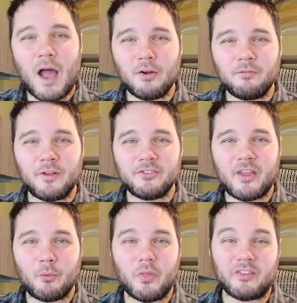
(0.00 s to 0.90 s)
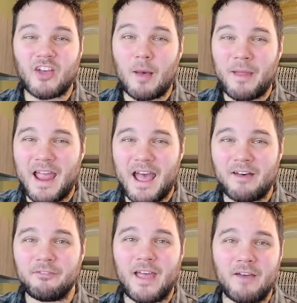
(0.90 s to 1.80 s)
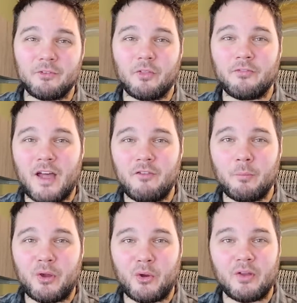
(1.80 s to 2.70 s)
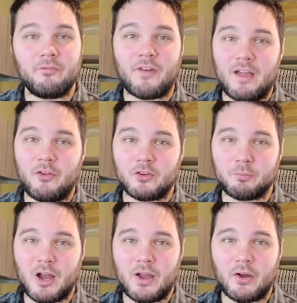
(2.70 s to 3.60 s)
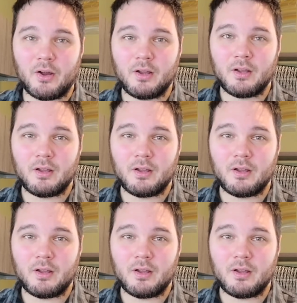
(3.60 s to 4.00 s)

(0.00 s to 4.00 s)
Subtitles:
Out of funds that were in the top half after the 5-year period 5 years prior,